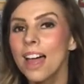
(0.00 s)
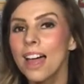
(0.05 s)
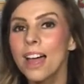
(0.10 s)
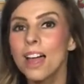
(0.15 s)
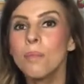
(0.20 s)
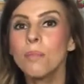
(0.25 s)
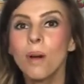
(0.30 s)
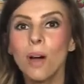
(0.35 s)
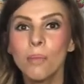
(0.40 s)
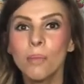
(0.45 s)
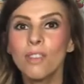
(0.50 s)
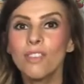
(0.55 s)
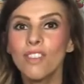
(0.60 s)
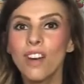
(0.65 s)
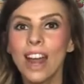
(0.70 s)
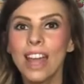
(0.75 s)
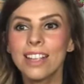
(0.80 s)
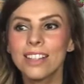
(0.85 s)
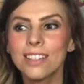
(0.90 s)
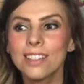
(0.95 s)
by my
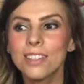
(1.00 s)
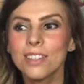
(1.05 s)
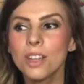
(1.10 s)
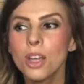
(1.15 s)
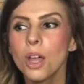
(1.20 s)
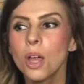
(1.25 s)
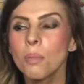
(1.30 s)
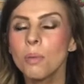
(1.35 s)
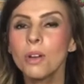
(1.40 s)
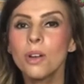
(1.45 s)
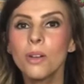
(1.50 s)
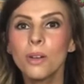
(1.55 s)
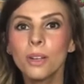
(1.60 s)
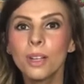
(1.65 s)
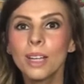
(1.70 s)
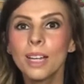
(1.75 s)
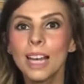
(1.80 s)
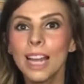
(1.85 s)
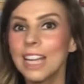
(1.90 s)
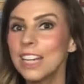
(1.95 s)
friend. But
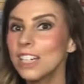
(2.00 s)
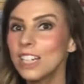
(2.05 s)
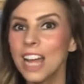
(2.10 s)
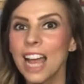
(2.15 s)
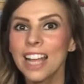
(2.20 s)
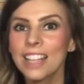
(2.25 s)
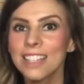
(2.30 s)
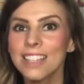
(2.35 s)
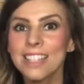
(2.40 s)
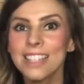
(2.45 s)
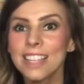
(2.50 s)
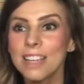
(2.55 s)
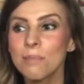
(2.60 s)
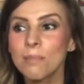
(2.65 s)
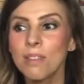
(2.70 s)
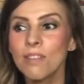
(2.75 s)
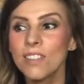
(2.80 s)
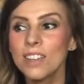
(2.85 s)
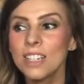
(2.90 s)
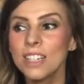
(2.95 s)
luckily she hadn't seen my
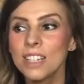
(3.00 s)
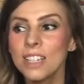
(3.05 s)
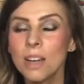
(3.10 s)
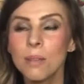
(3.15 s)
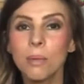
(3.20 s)
video,